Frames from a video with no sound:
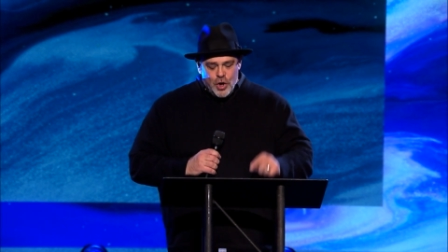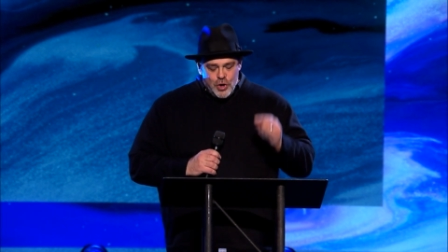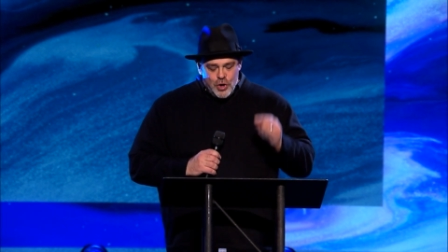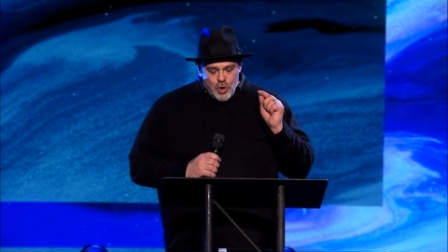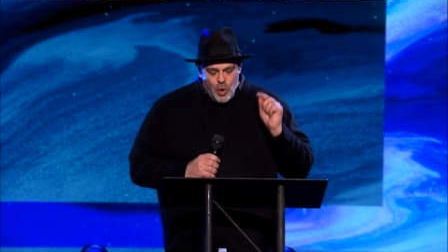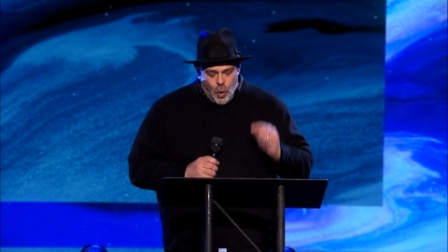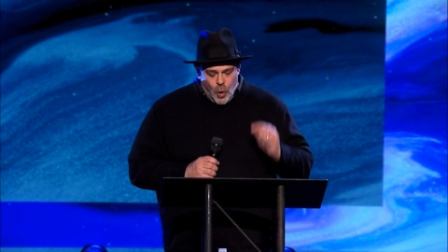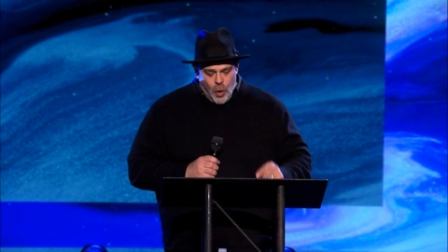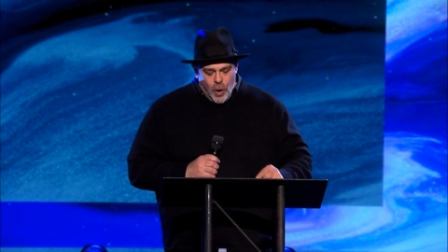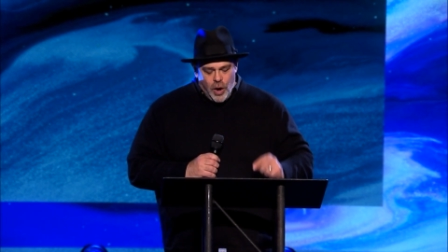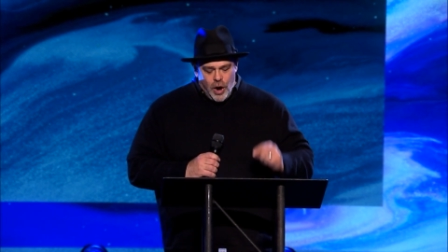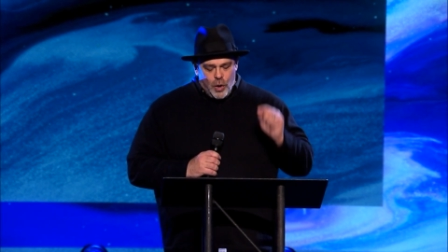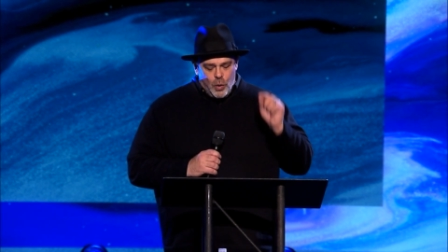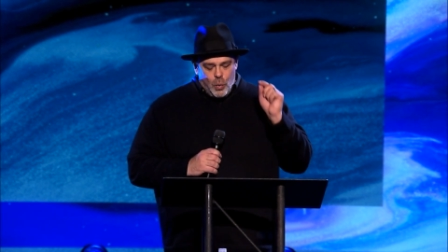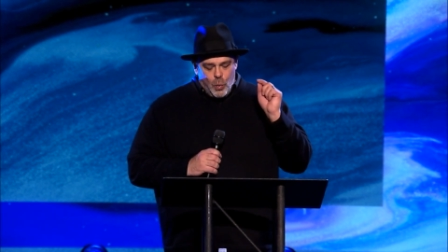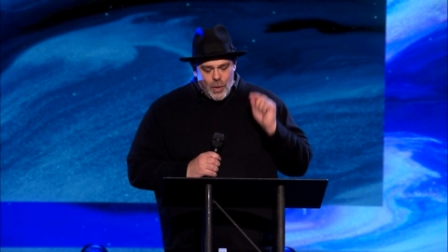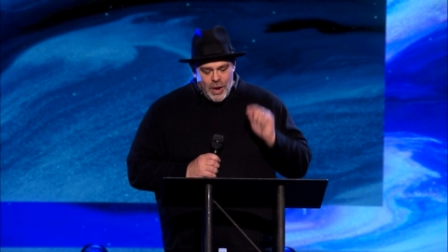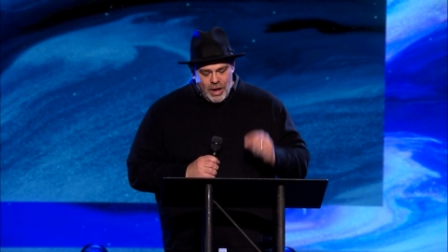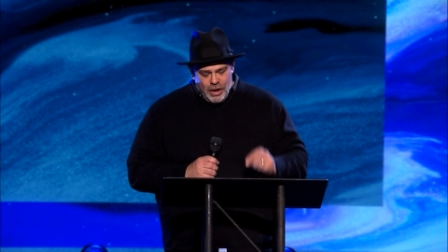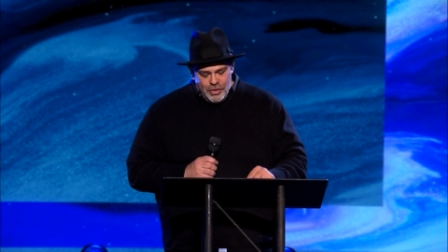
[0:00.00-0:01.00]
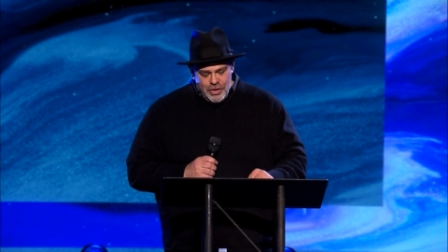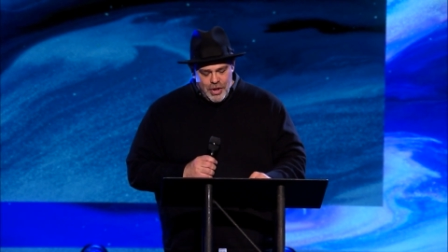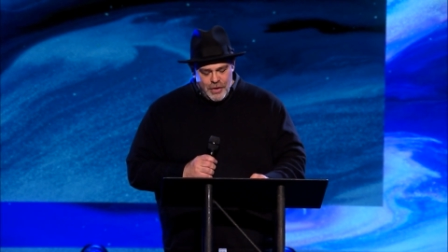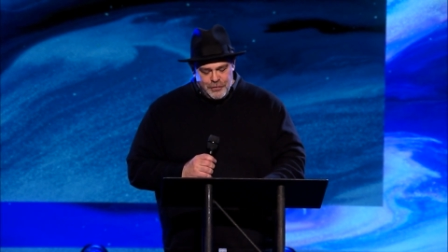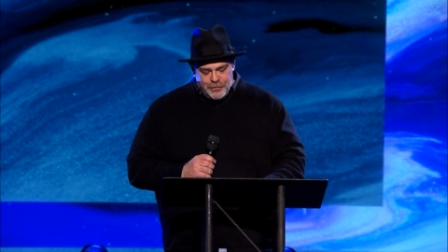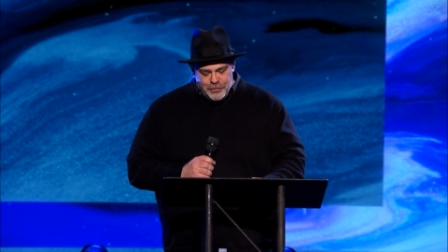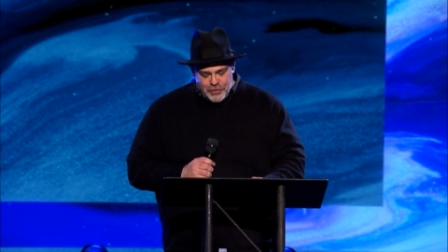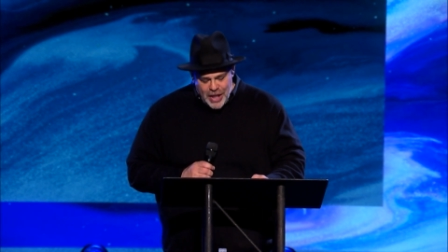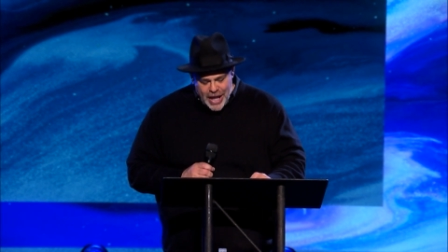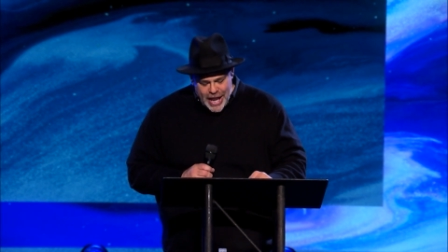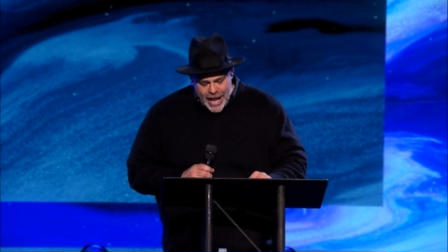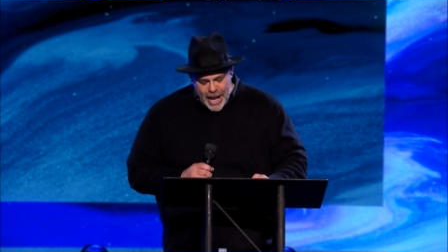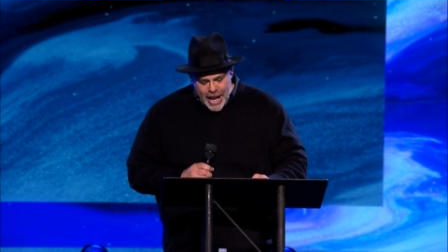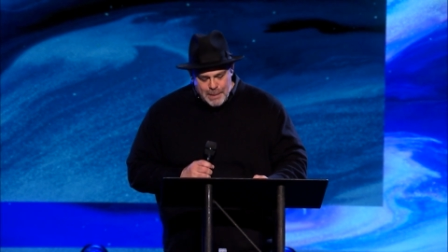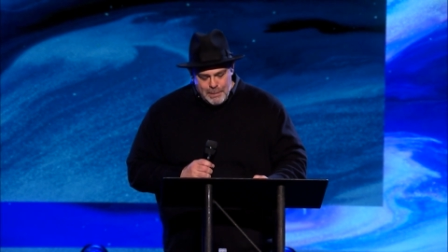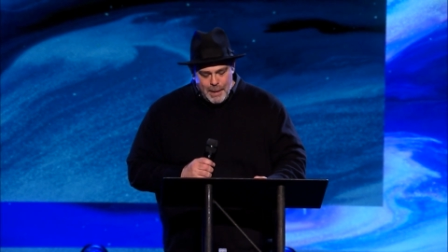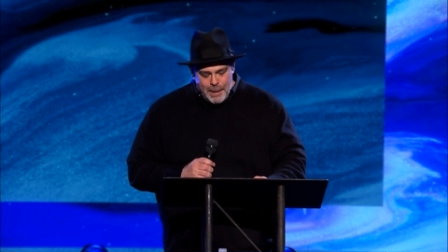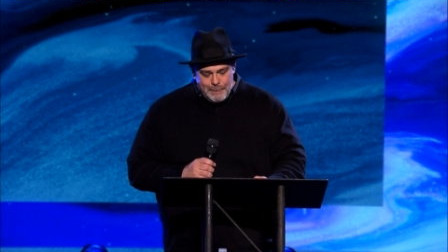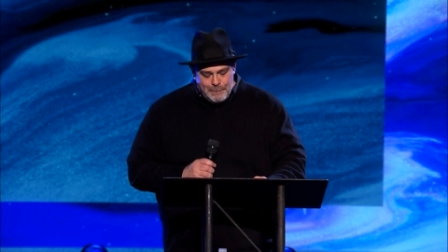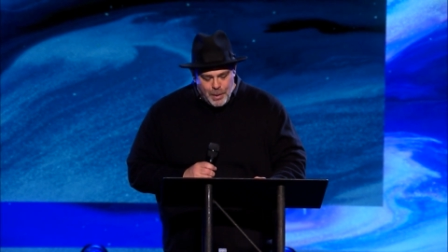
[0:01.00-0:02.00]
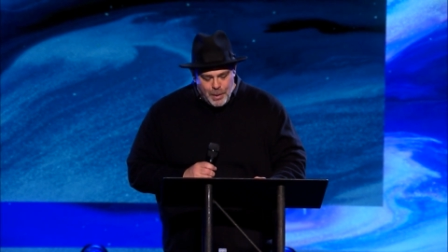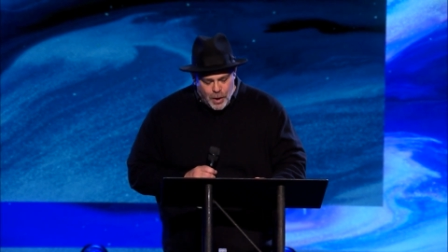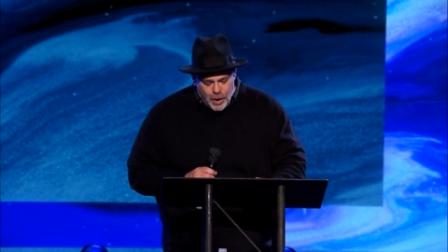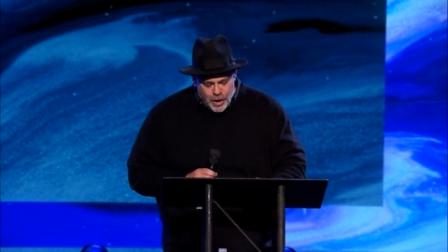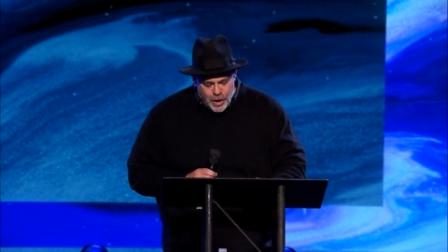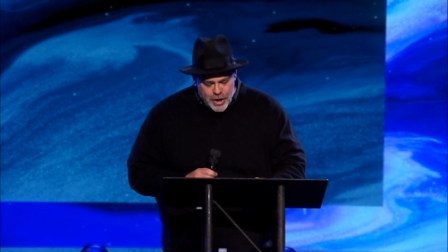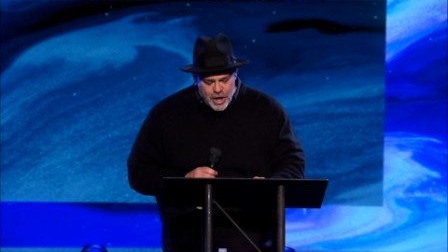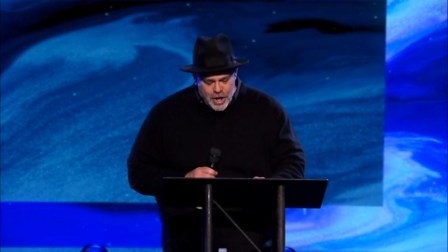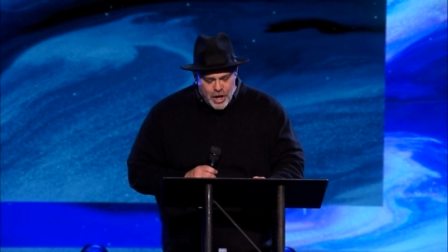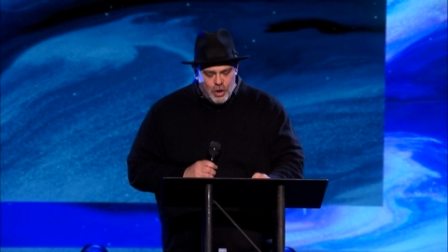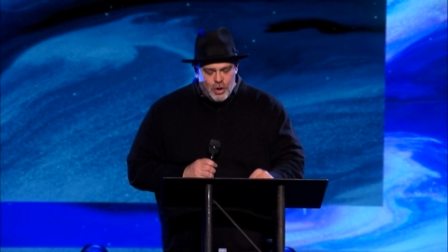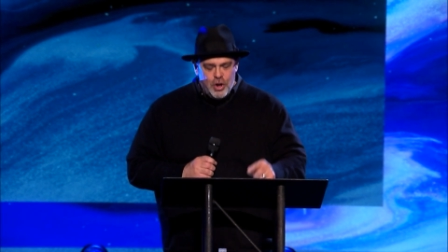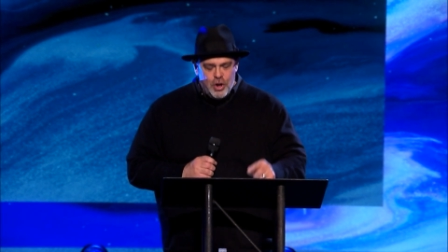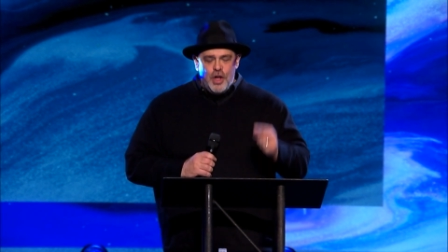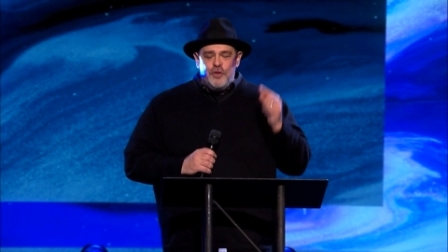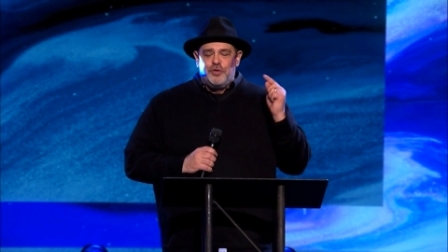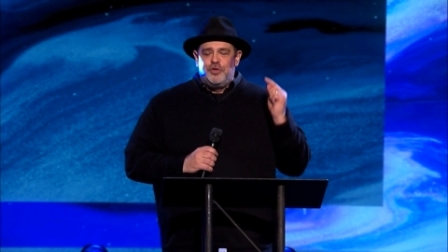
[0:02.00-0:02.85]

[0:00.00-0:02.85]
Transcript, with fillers: nor will the flame burn you.